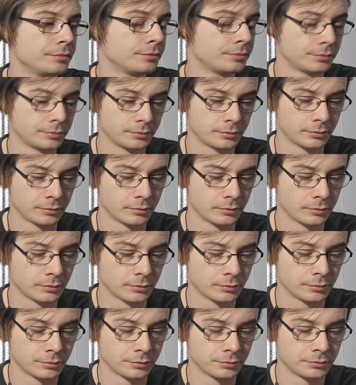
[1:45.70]

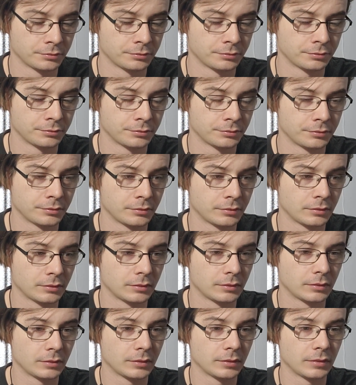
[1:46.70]

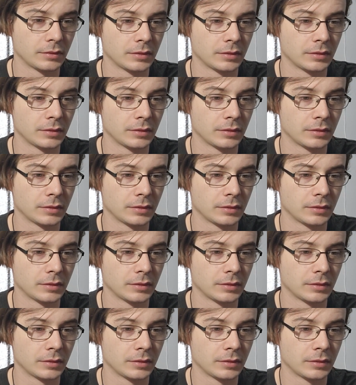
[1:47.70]
(silence)